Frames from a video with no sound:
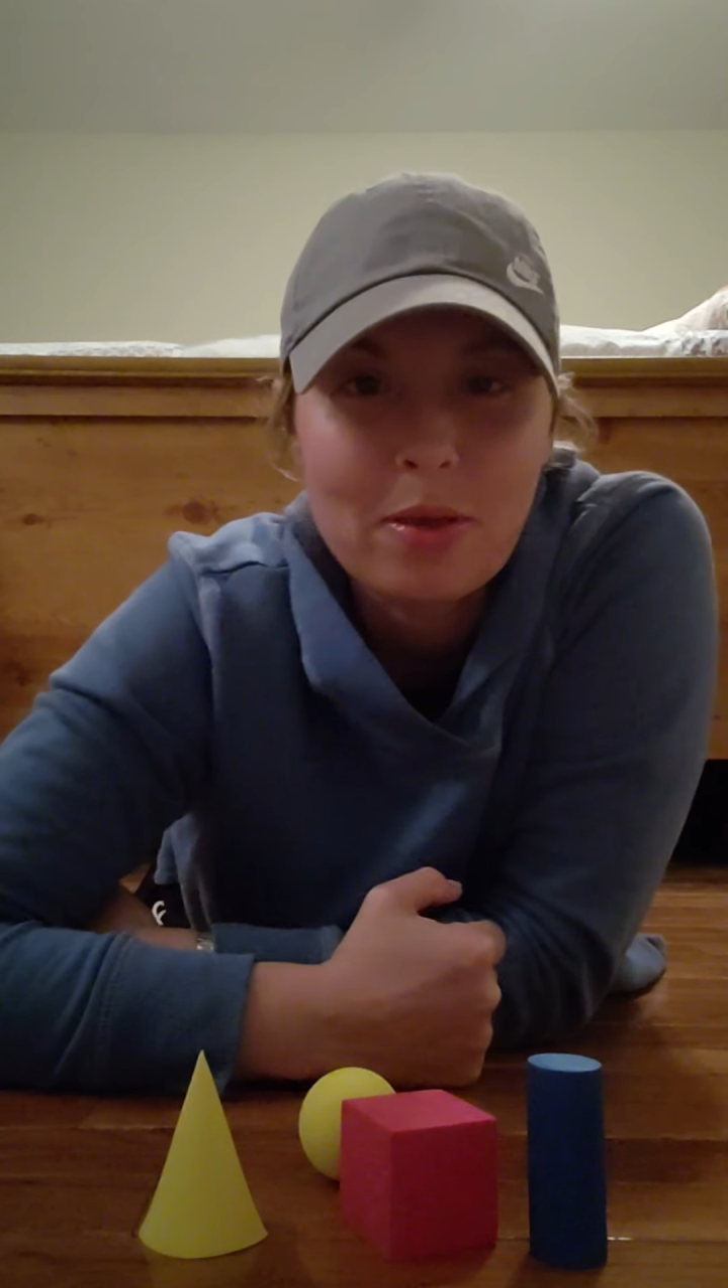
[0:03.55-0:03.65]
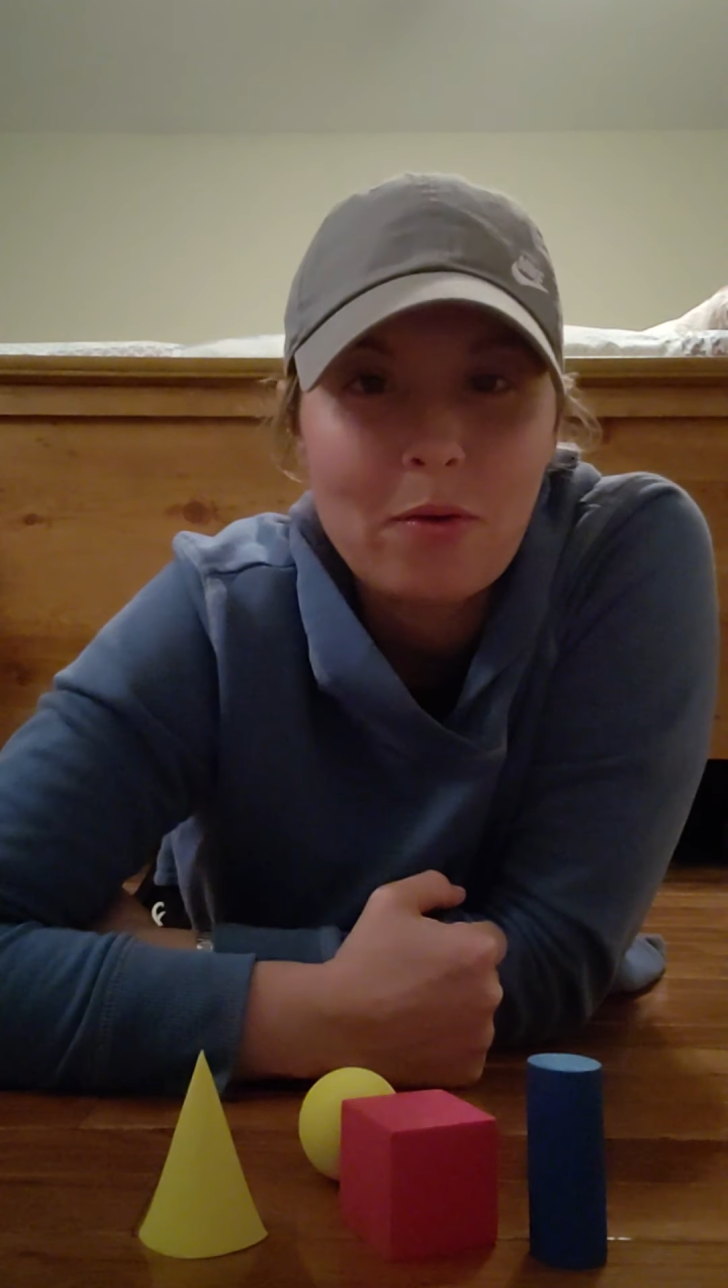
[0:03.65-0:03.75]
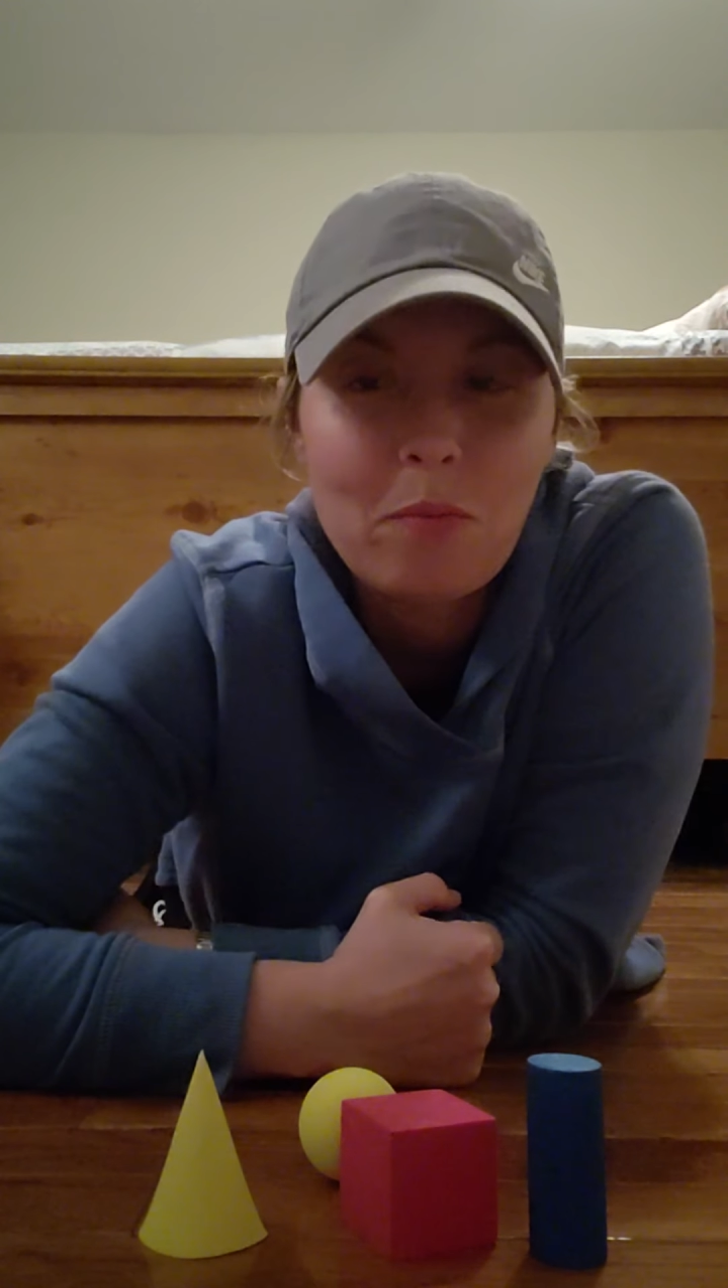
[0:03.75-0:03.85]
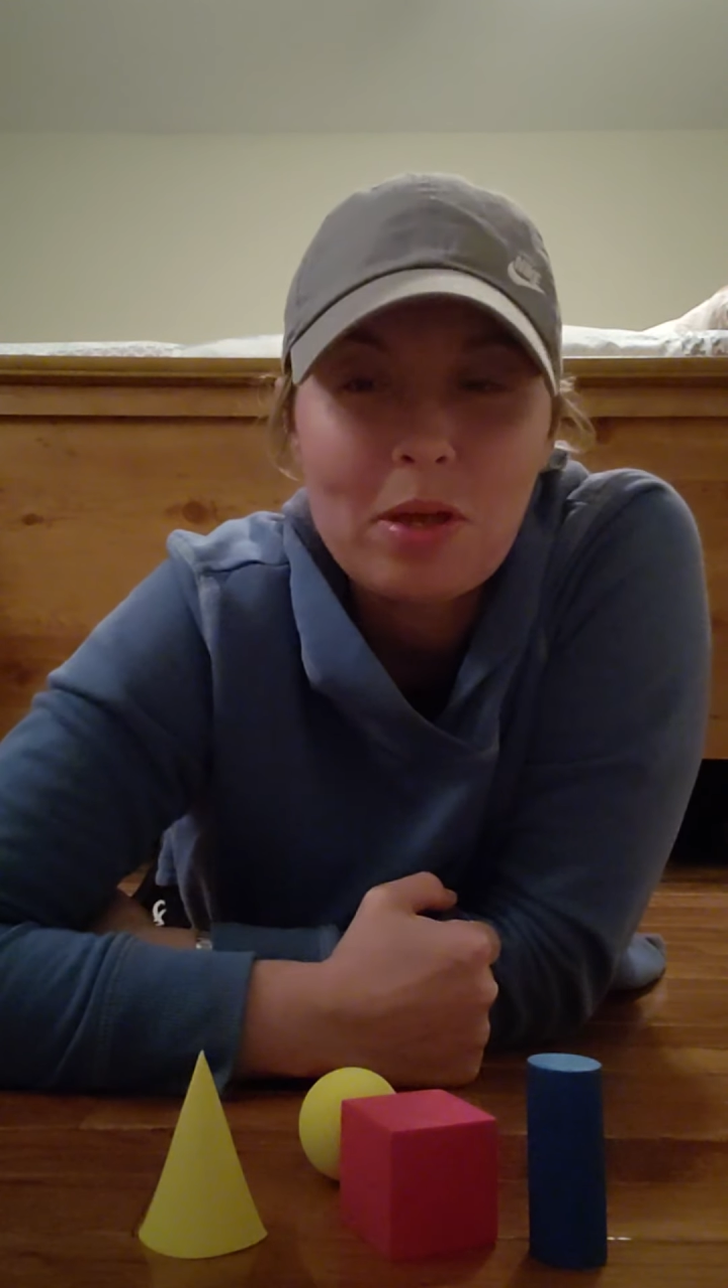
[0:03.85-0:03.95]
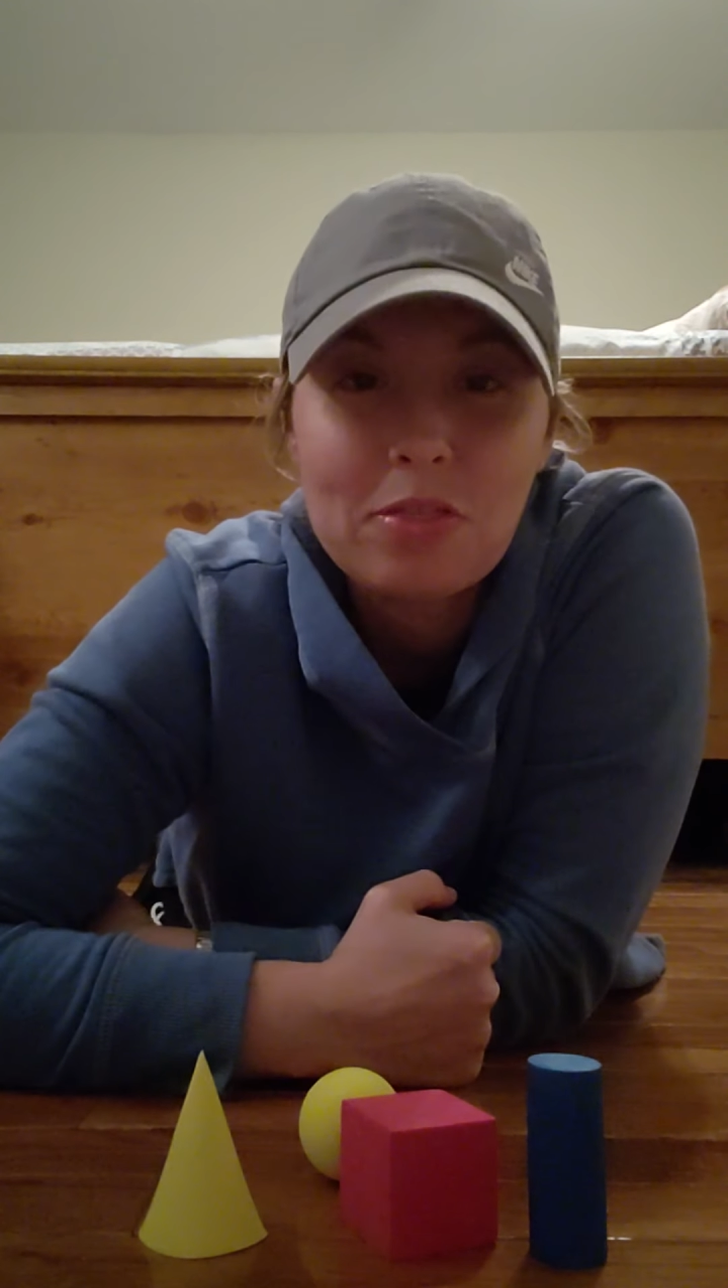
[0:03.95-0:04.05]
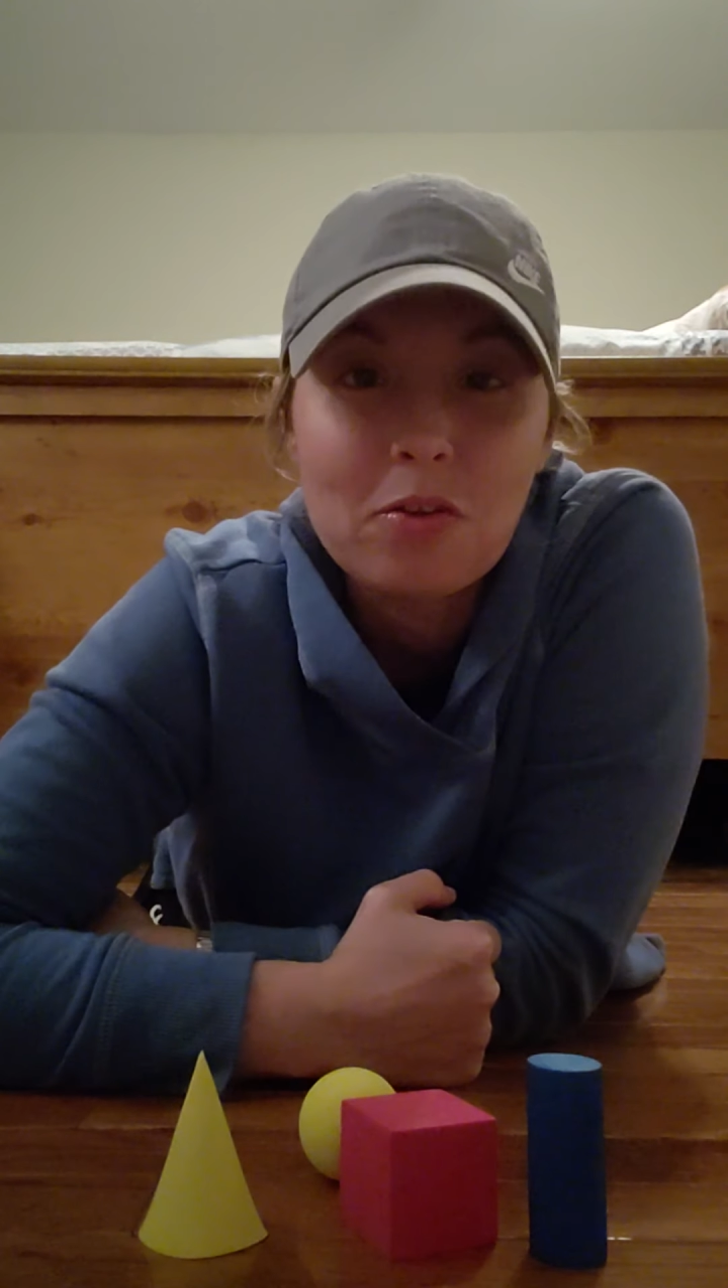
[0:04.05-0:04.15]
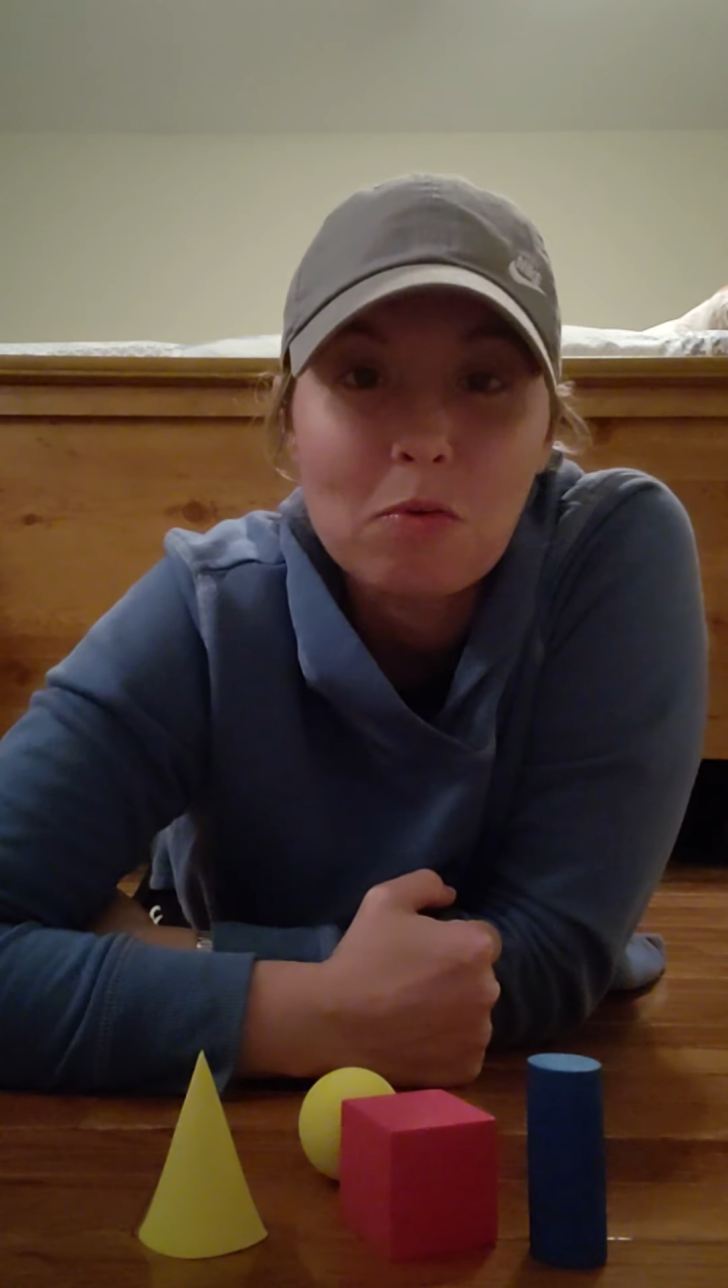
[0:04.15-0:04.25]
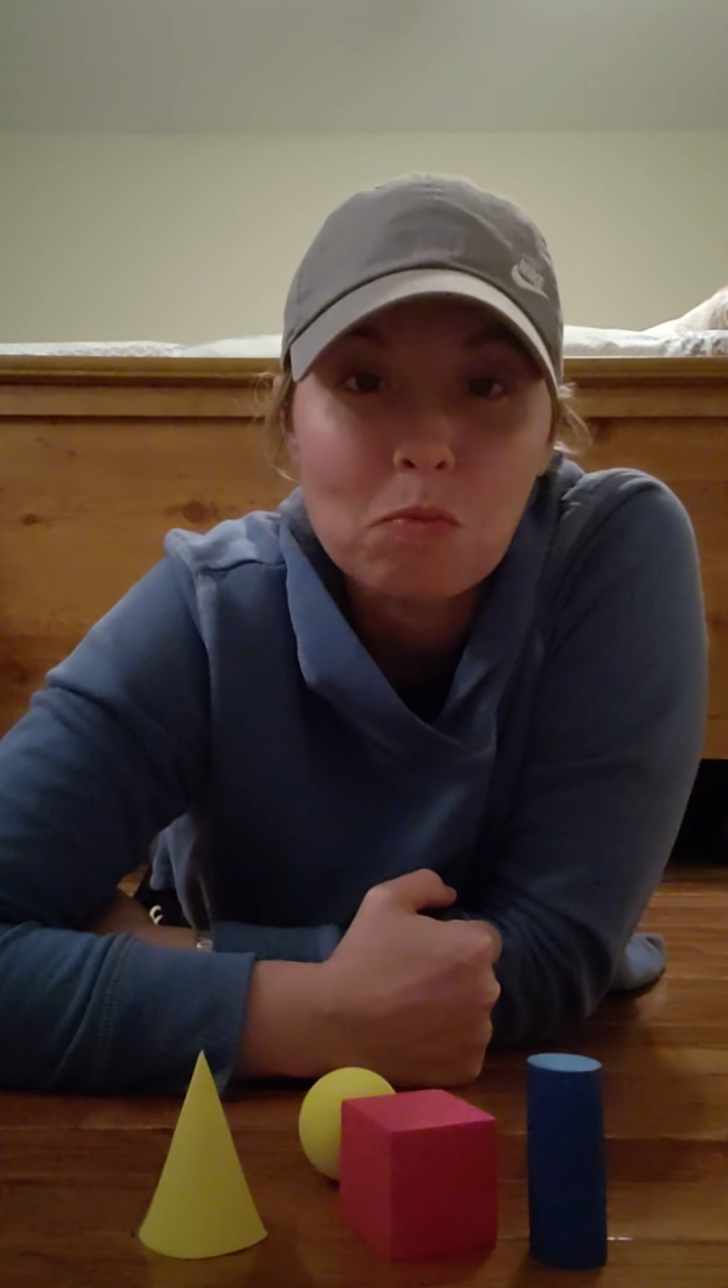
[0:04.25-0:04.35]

you with your